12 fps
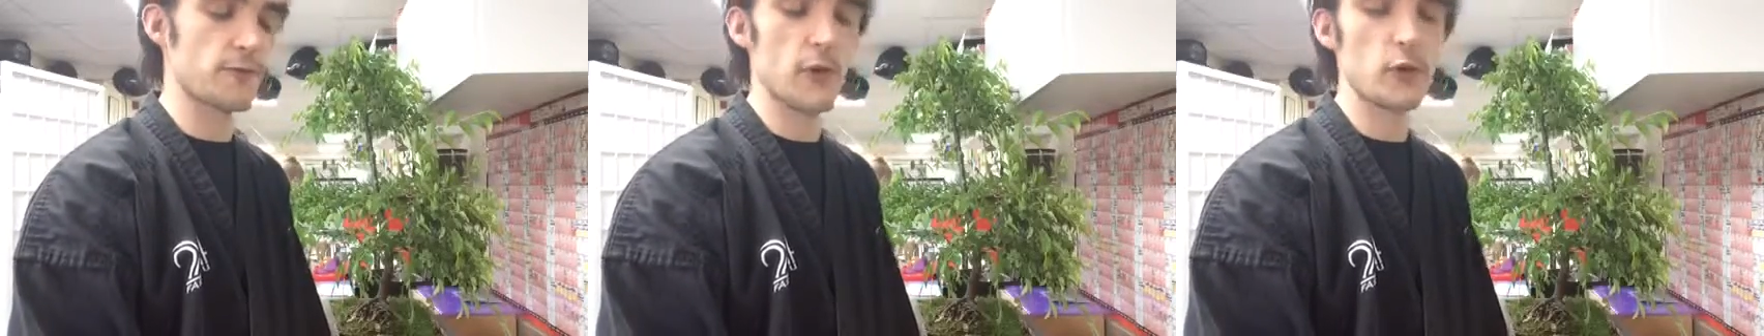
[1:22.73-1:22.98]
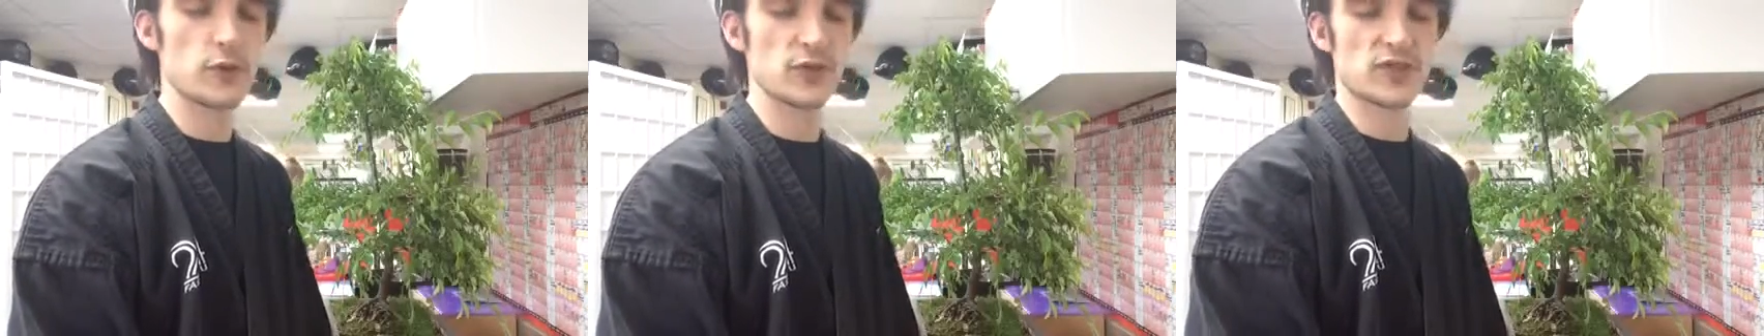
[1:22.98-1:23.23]

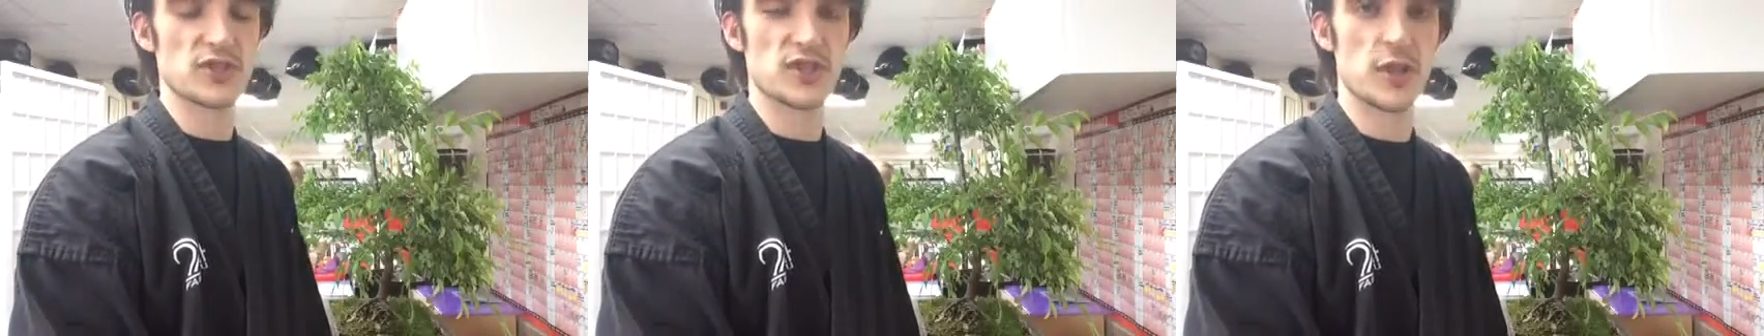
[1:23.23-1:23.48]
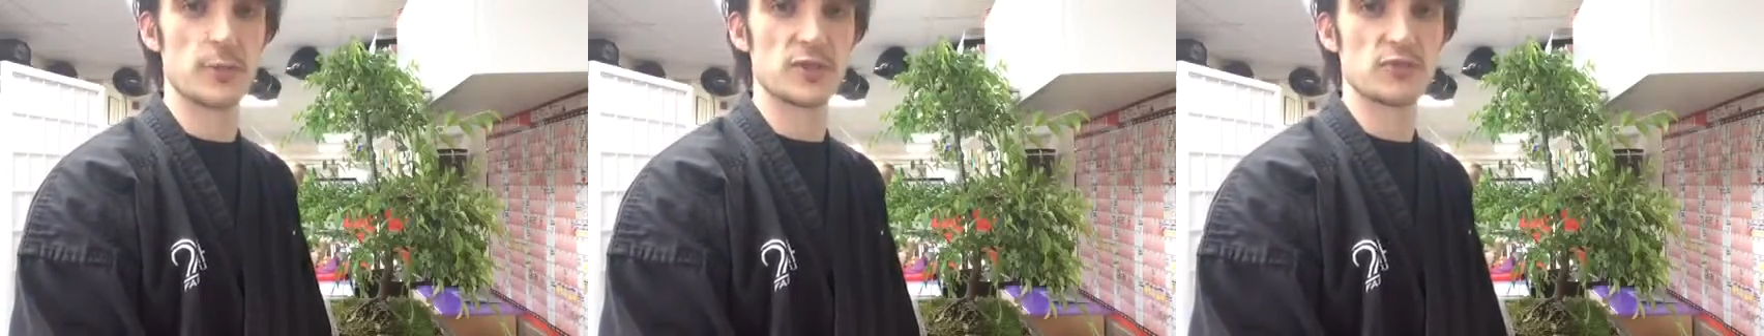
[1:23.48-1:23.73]
focus
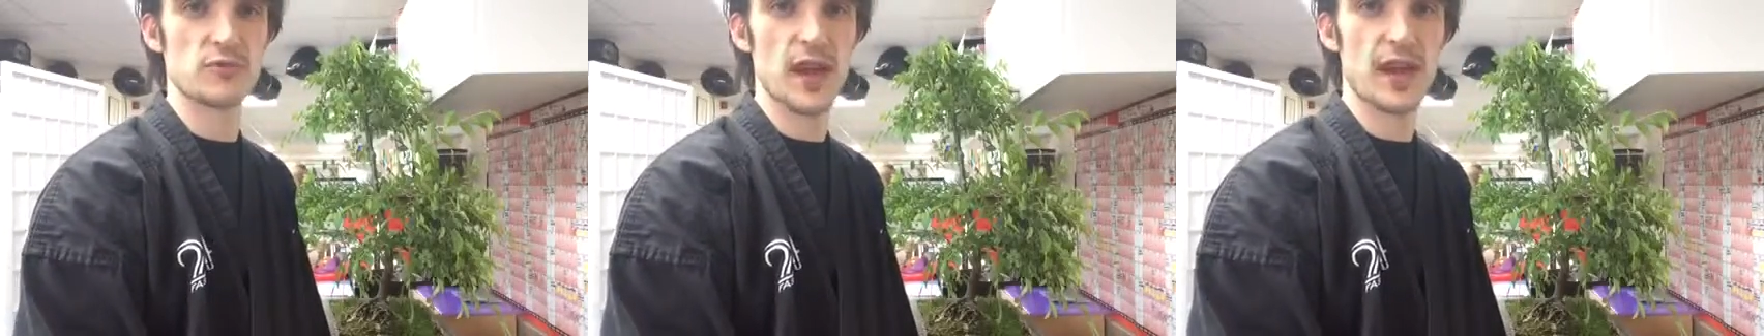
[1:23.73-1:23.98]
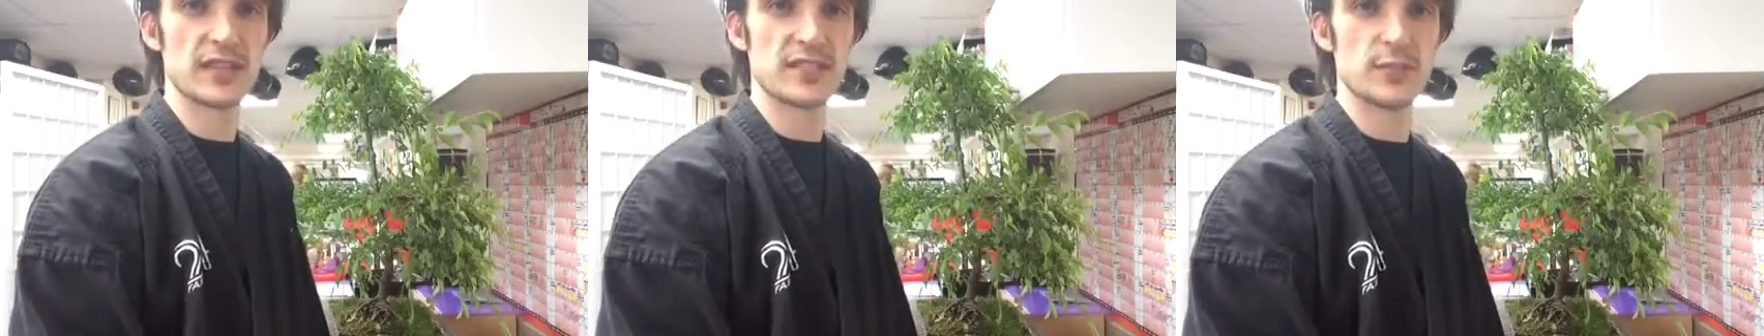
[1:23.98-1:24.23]
determines
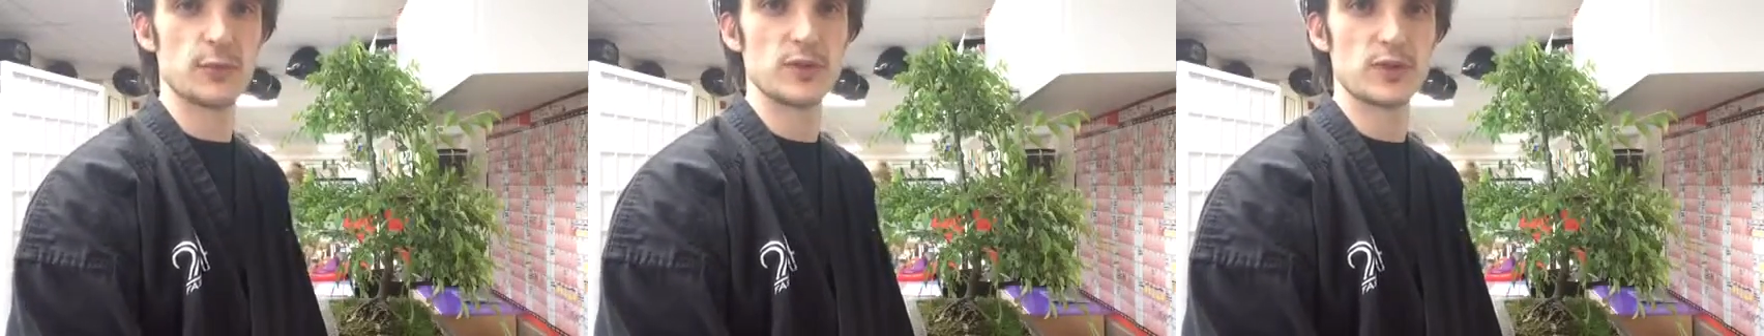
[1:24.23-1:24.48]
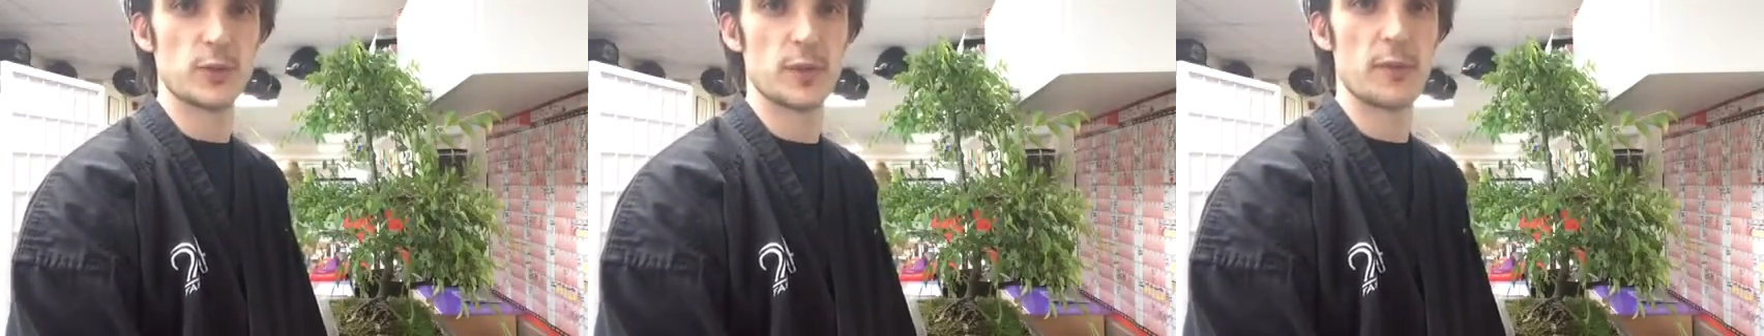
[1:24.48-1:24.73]
reality,
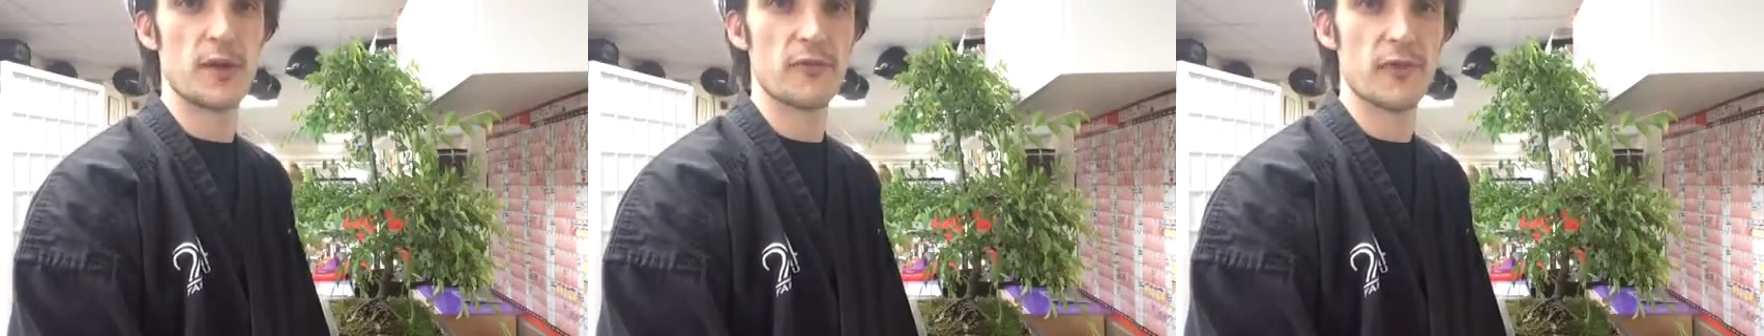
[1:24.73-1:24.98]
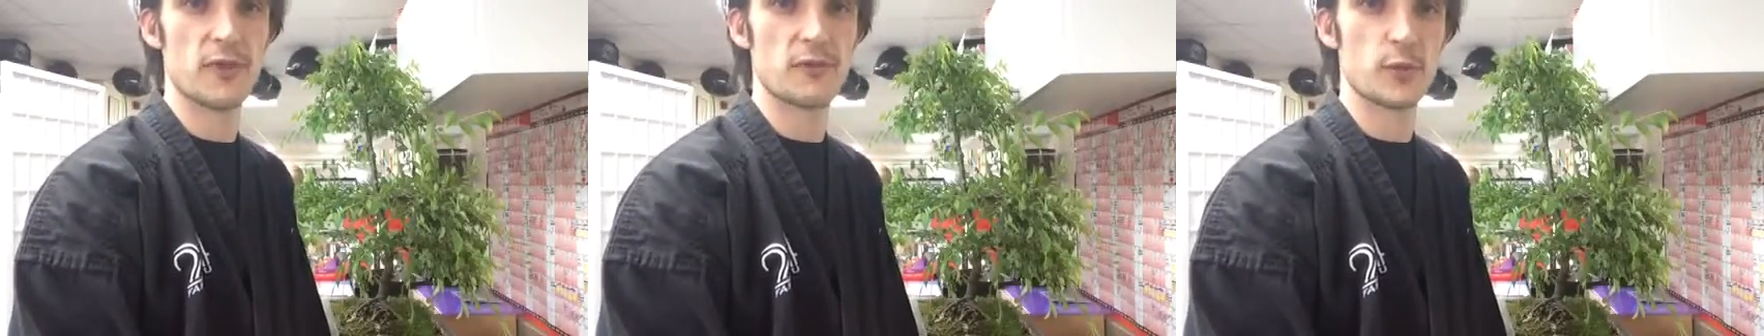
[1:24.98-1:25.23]
which is one of my
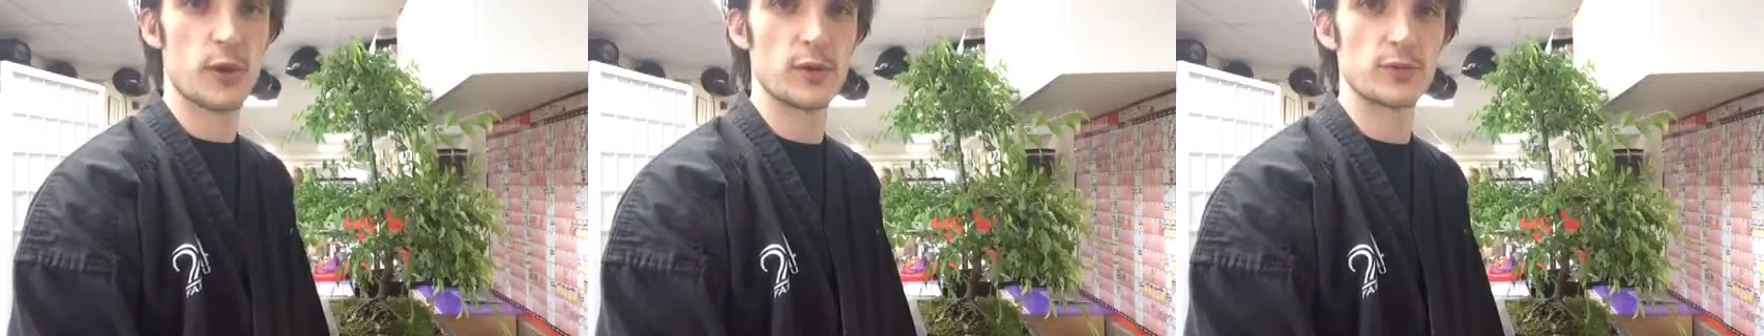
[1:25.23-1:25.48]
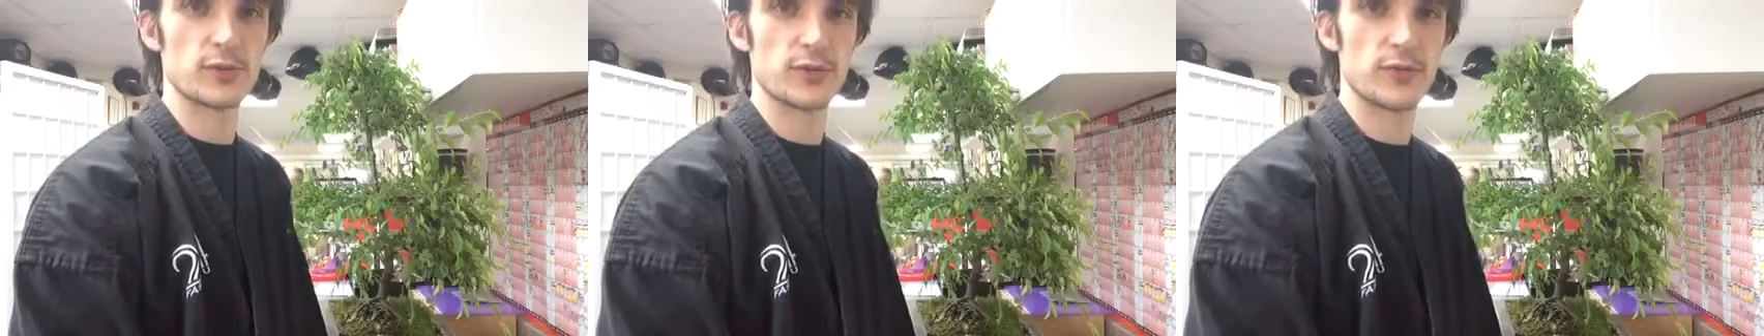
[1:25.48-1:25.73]
favorite
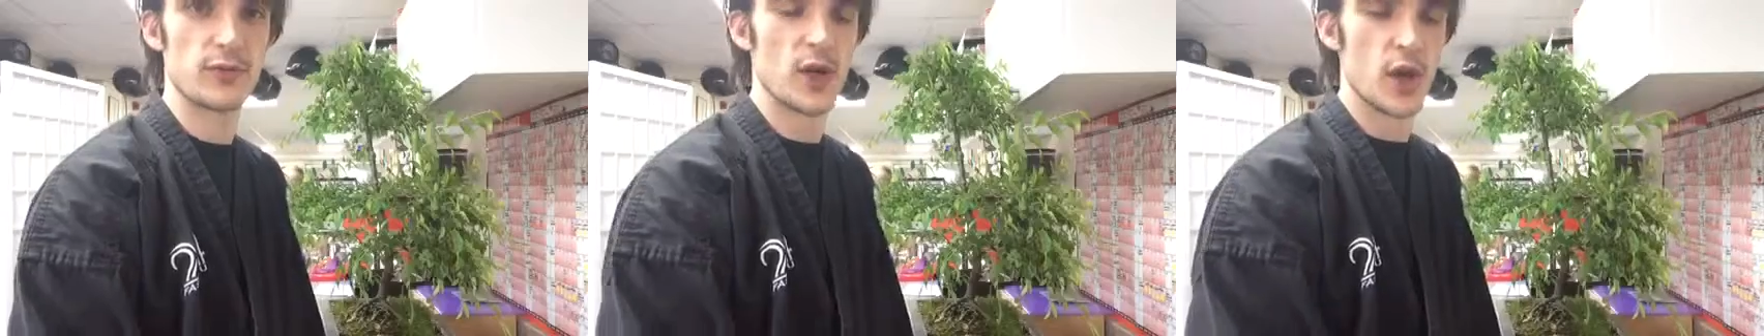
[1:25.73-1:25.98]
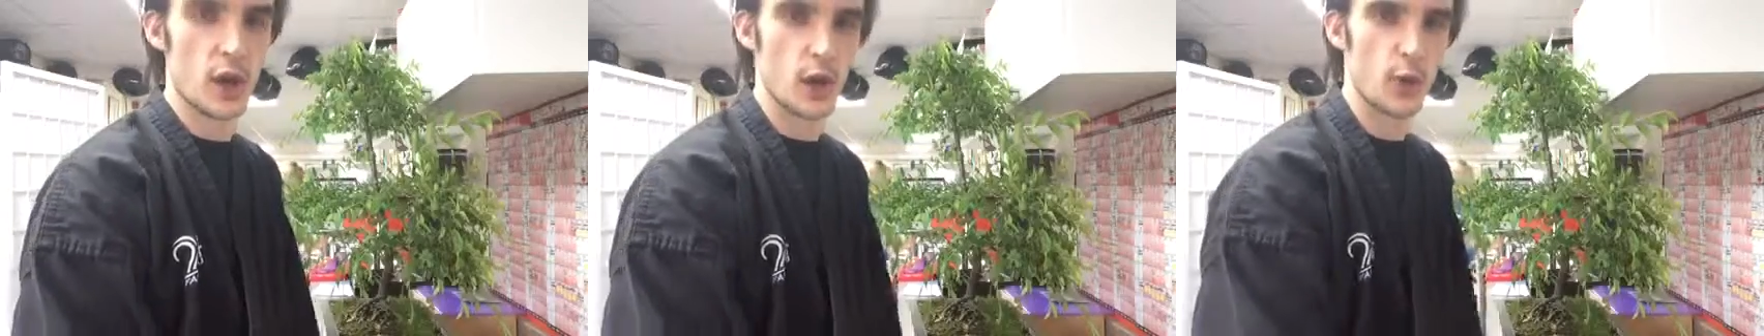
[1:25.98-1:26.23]
quotes of
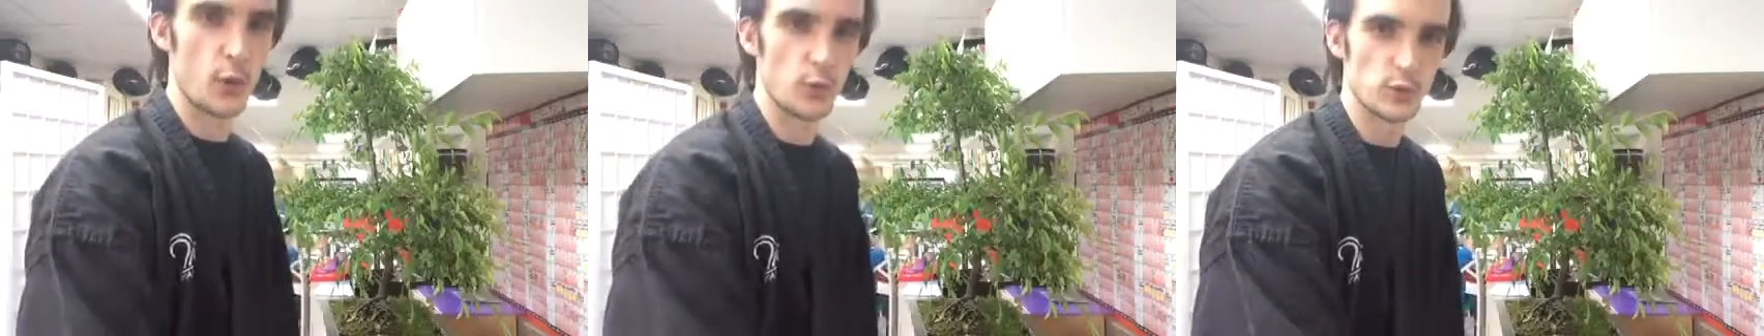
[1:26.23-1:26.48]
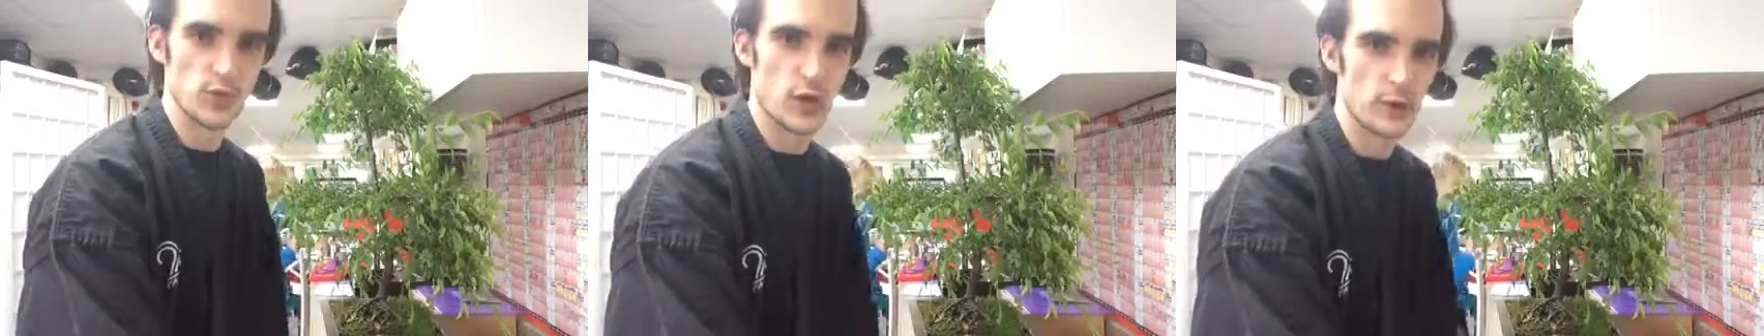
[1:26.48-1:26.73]

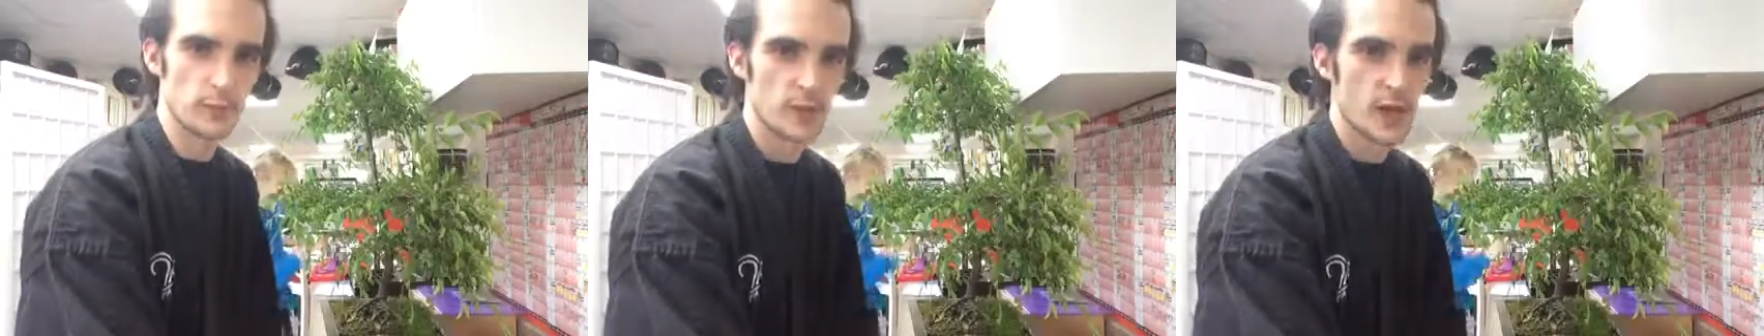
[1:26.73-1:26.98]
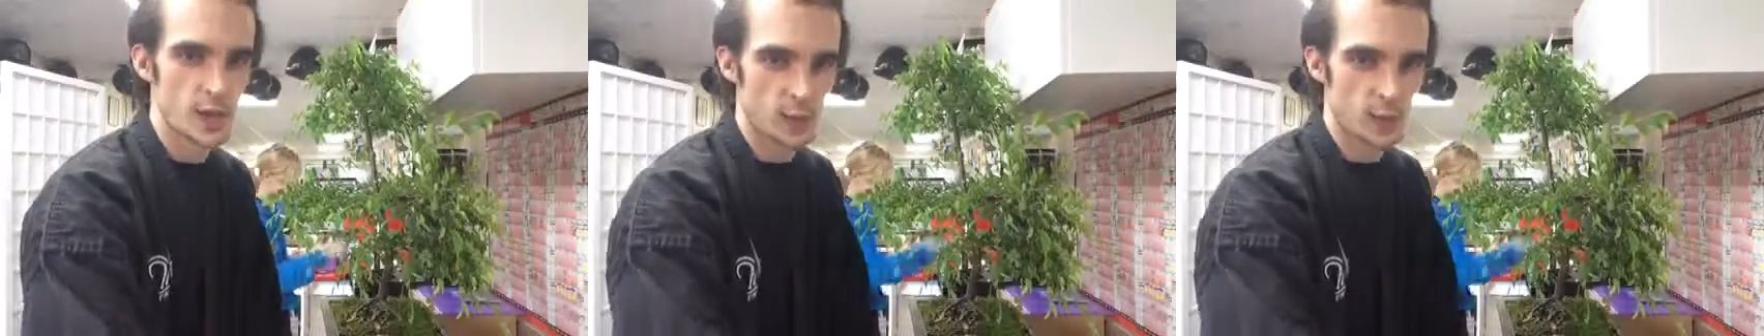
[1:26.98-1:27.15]
all time.